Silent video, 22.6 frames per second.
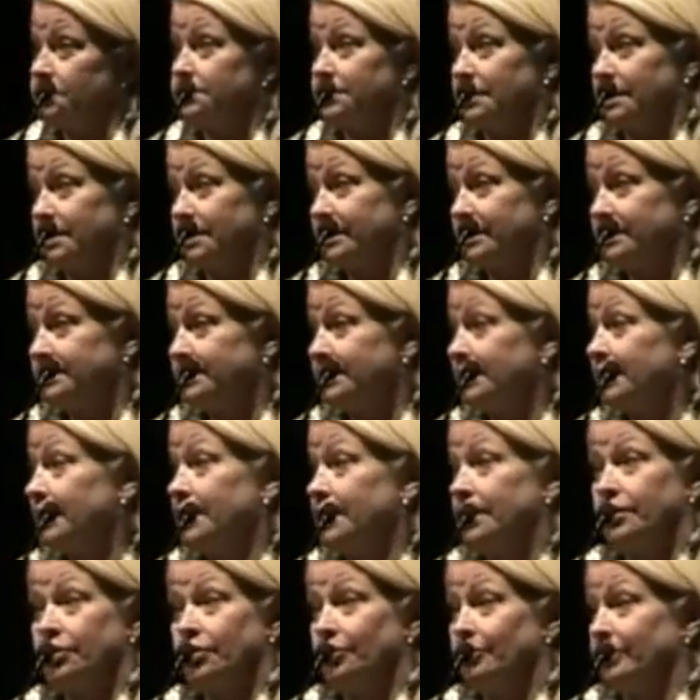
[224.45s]
started.
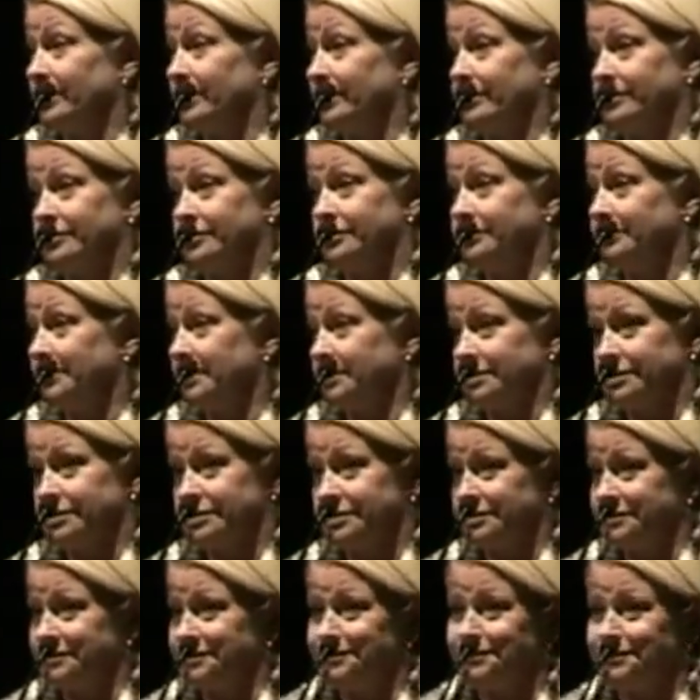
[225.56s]
Nobody wrote about
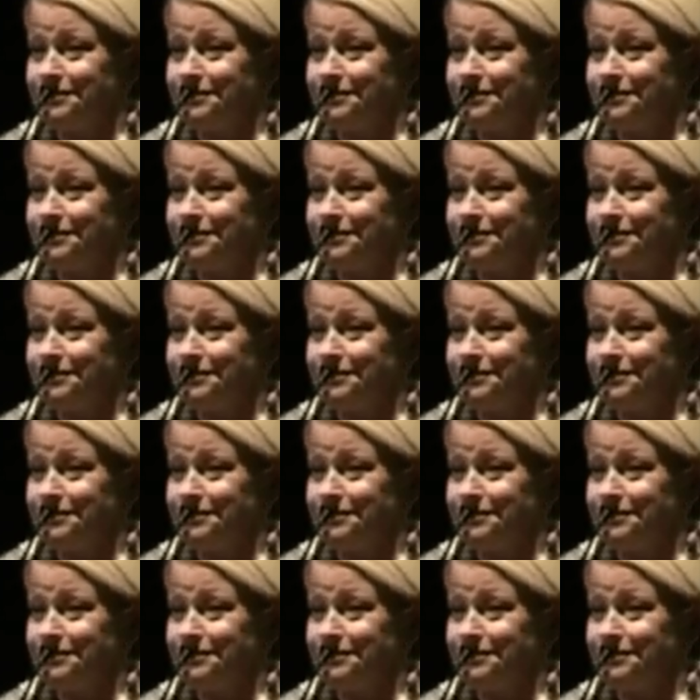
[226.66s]
us.